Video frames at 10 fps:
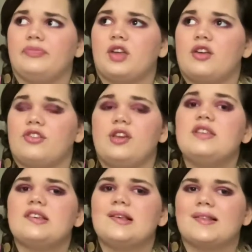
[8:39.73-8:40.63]
So
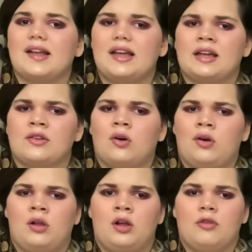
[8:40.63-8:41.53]
easiest to handle
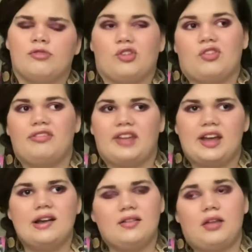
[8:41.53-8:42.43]
for
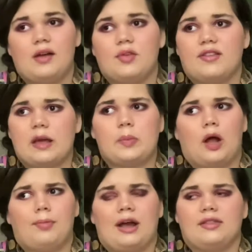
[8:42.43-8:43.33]
snakes, I would say ball
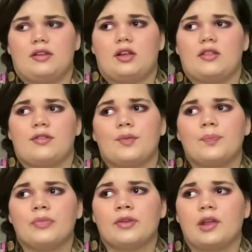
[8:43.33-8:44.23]
pythons,
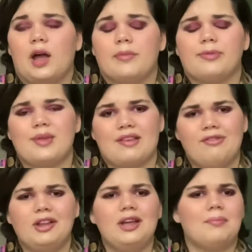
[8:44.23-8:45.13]

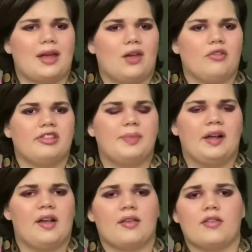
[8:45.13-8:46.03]
specifically males,
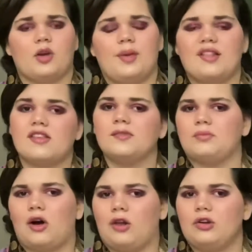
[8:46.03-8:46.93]
because they're a bit
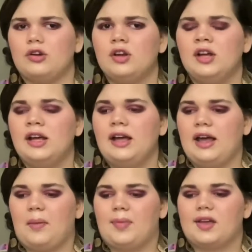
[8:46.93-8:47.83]
smaller,
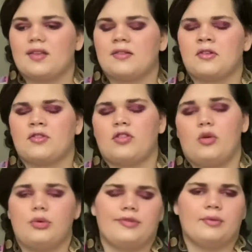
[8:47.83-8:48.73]
and because they're a
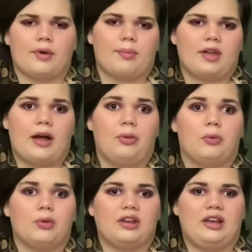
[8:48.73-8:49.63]
slow-moving reptile, they're
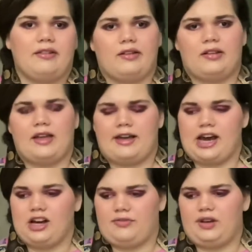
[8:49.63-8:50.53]
really easy to take
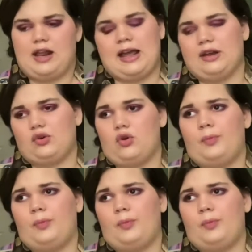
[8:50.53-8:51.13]
care of and handle.